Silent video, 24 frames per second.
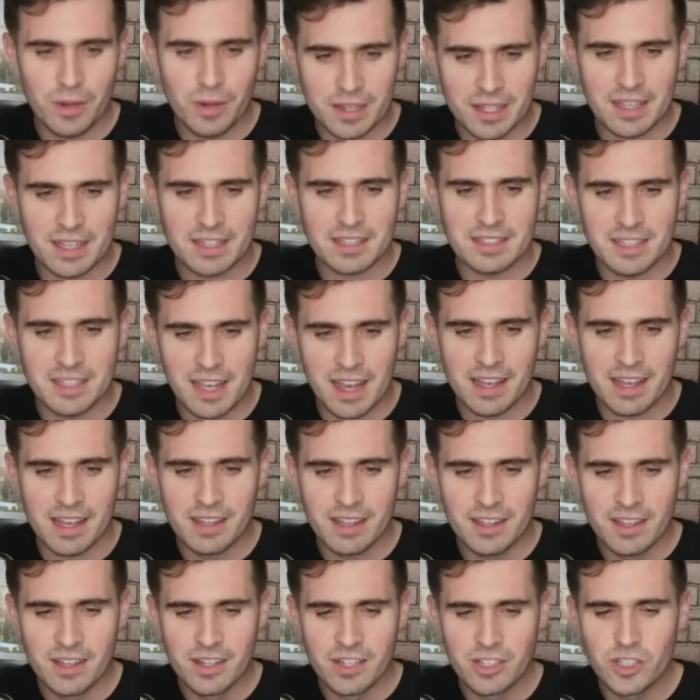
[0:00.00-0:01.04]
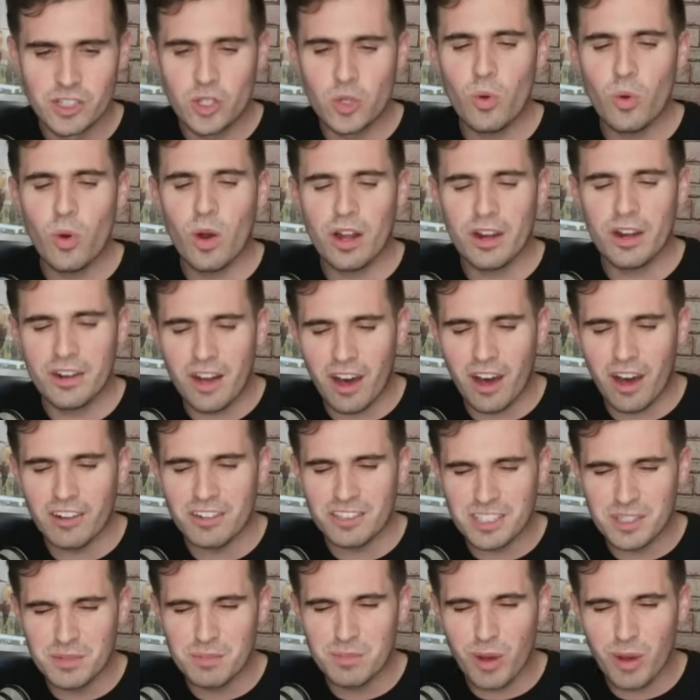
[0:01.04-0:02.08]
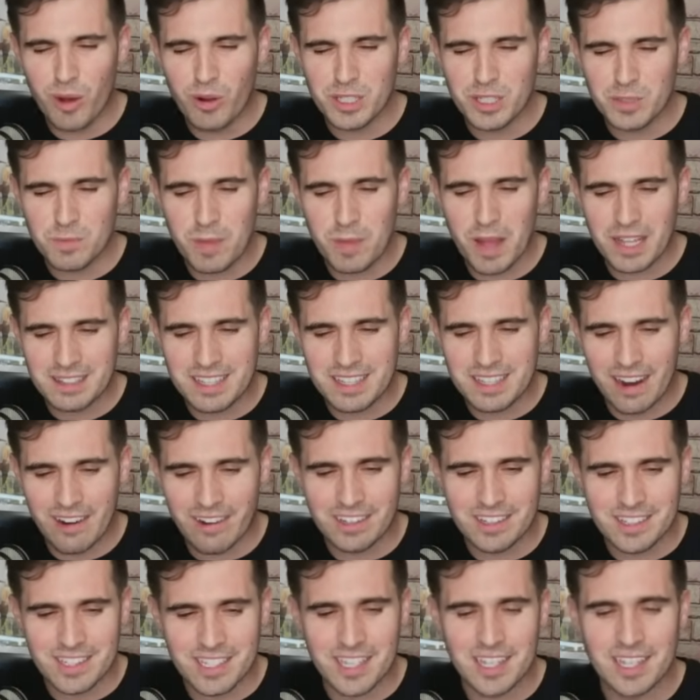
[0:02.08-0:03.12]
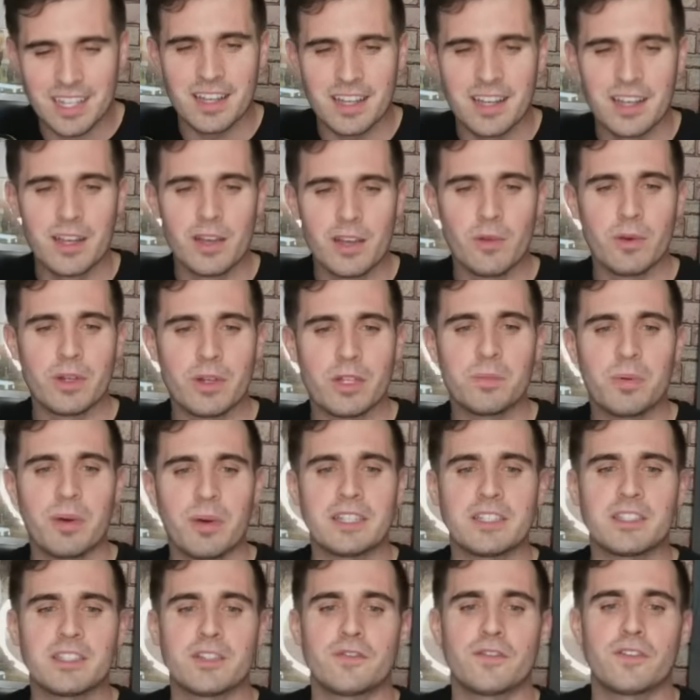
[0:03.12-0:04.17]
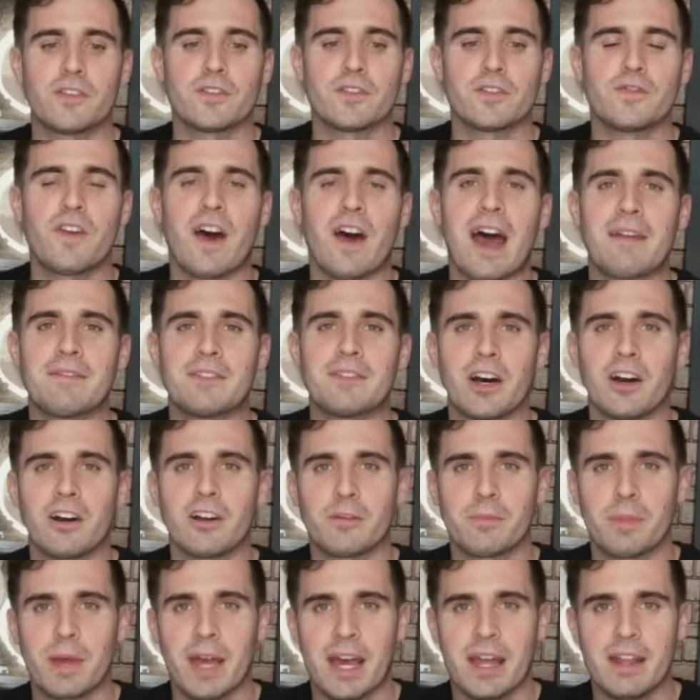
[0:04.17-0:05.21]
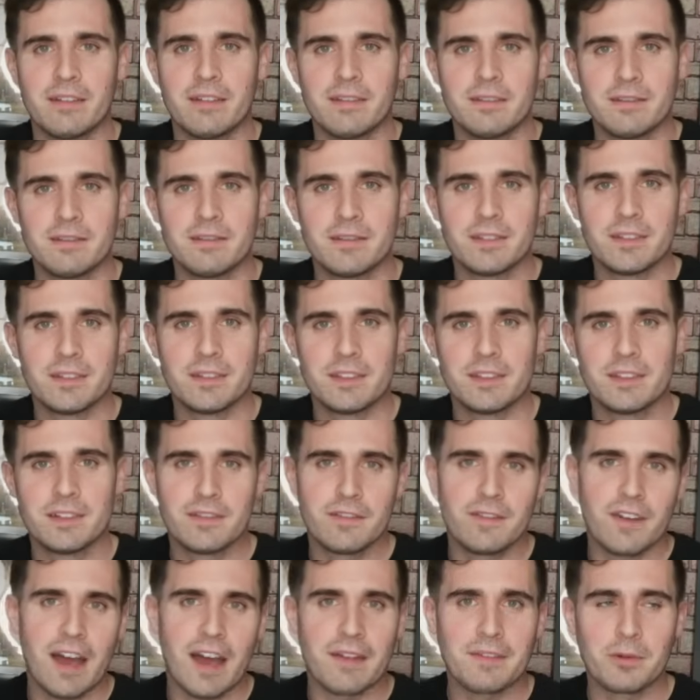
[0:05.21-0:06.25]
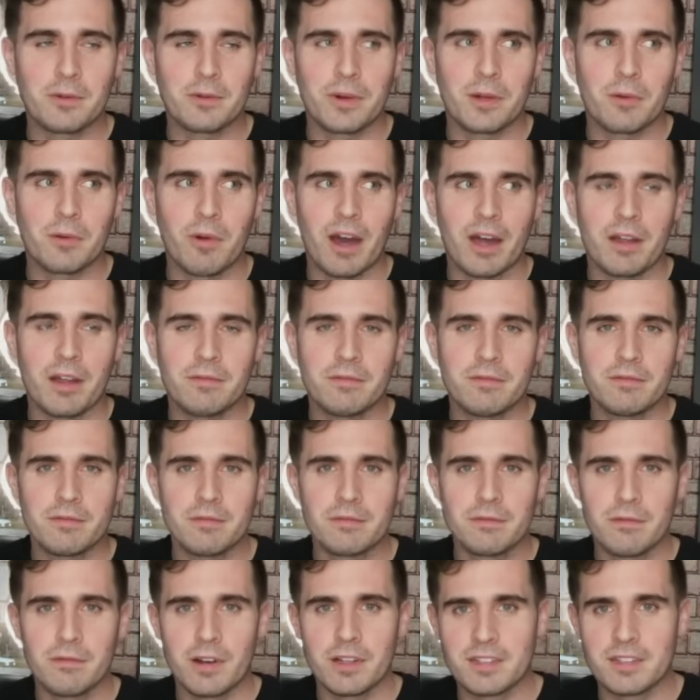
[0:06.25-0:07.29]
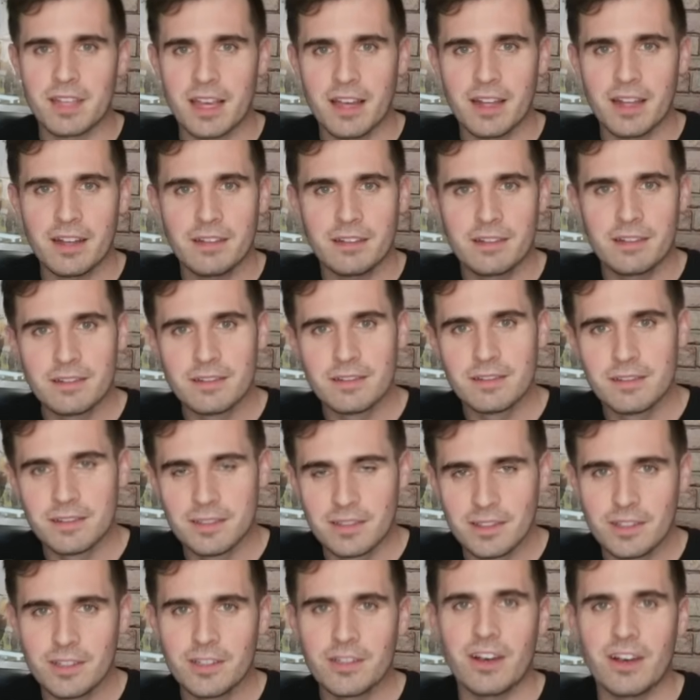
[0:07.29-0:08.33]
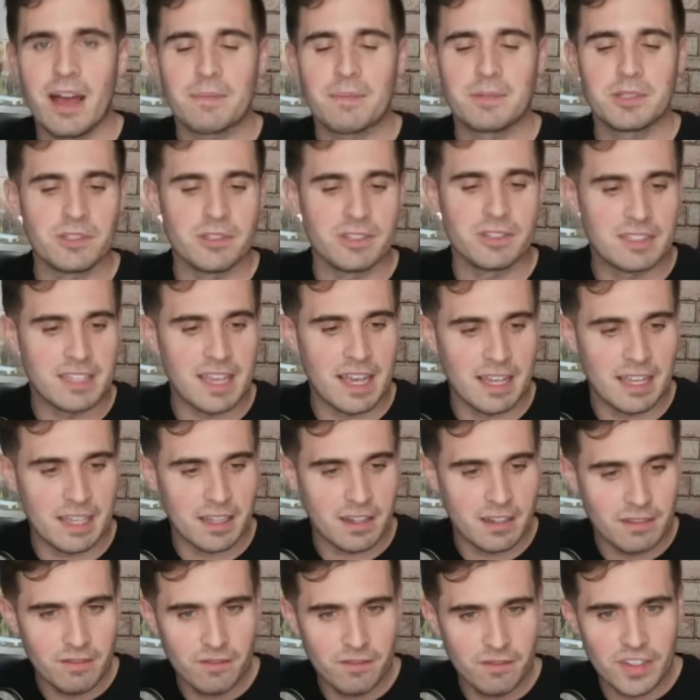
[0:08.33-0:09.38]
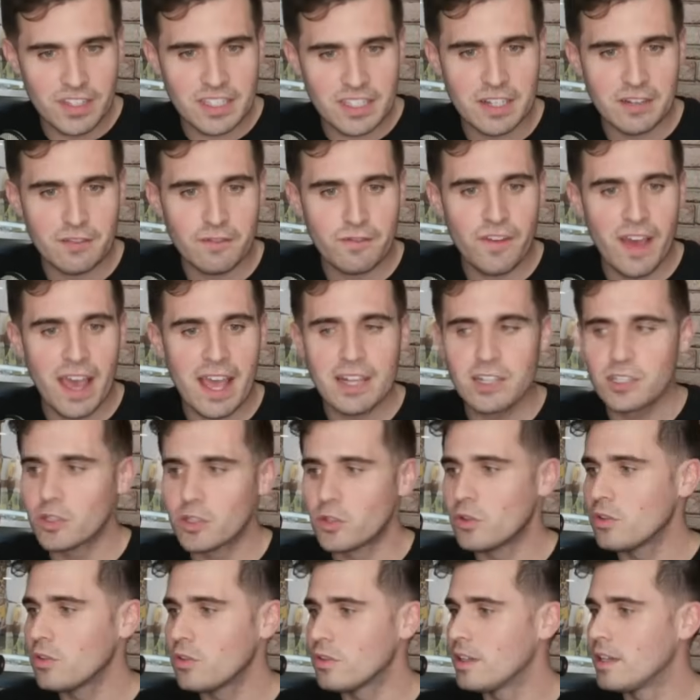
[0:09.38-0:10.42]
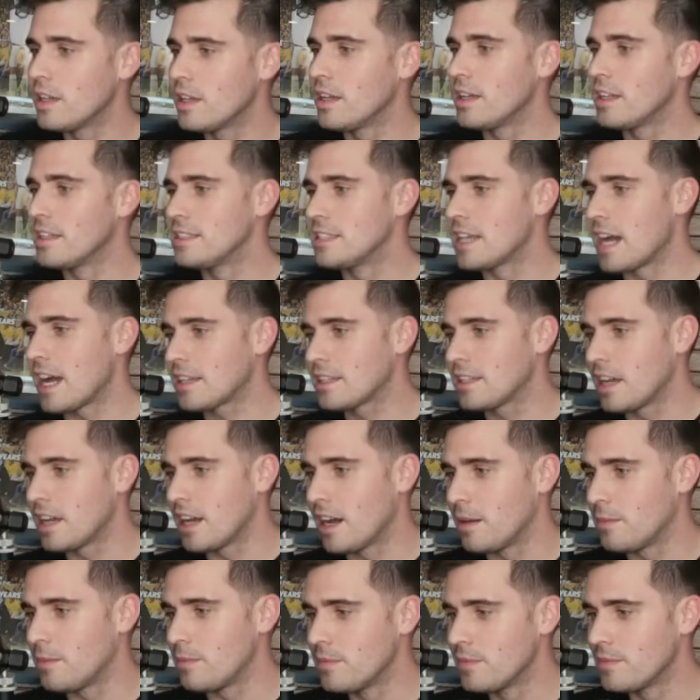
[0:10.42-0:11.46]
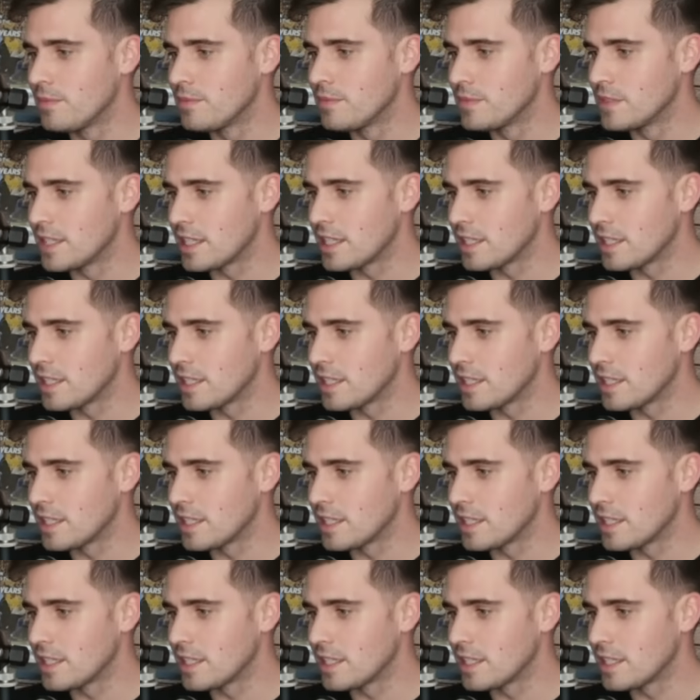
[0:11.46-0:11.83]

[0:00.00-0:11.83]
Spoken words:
they say. $200 in bonus bets guaranteed when you place your first $5 bet. Five to win what? 110? You'll absolutely take it. Visit FanDuel.com to get